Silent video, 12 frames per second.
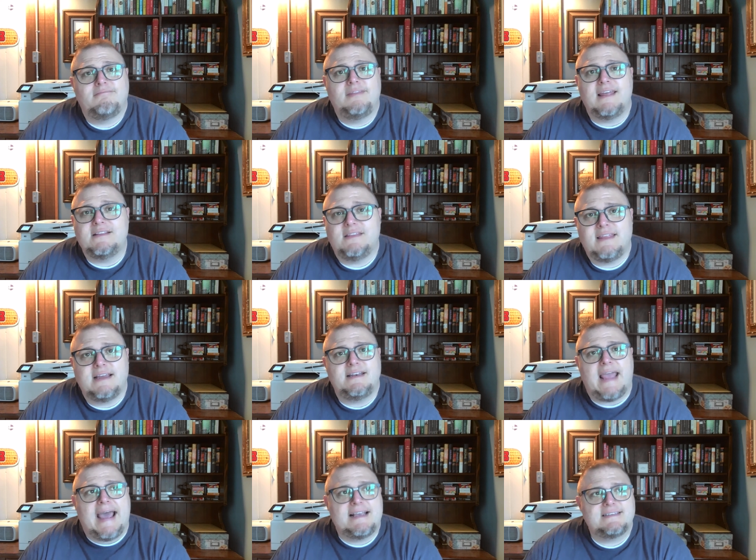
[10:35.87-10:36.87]
Then then
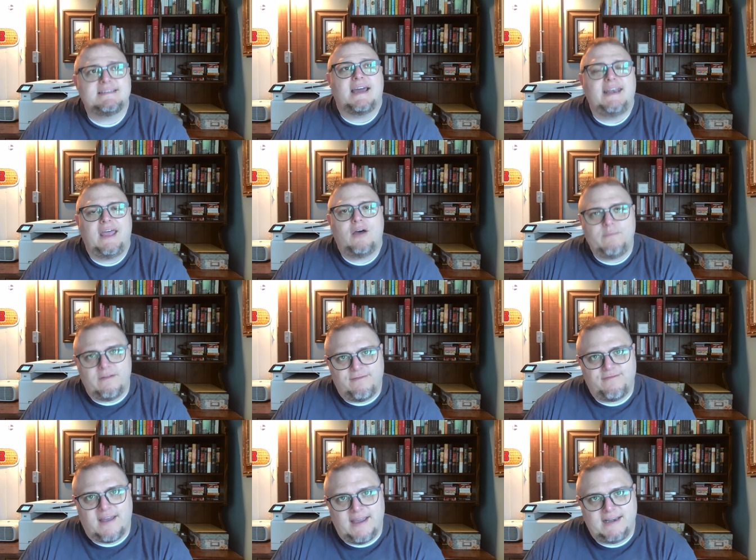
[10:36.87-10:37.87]
ask God to help you
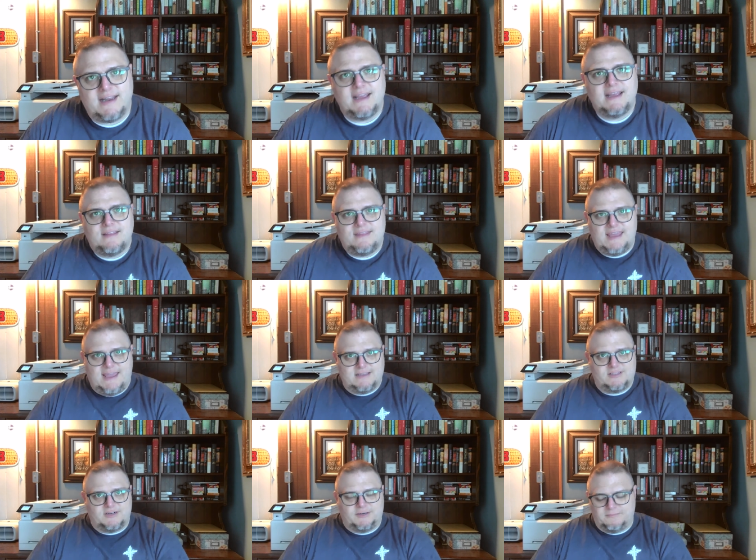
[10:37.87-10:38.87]
find the
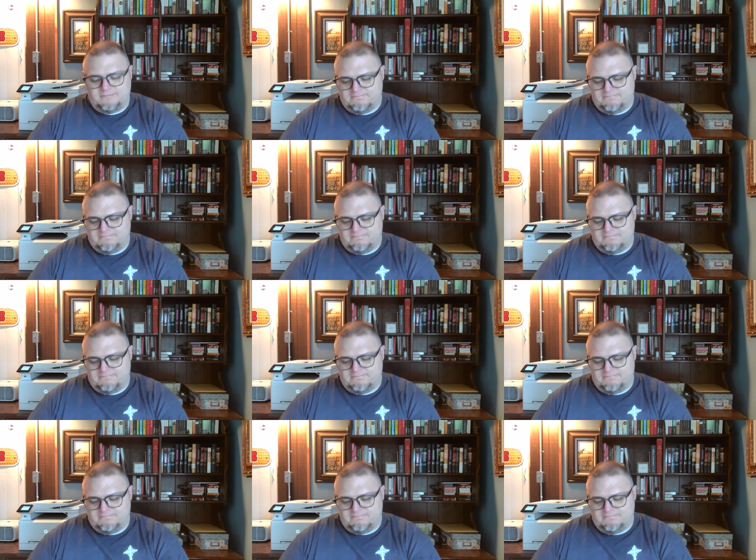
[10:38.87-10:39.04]
answer.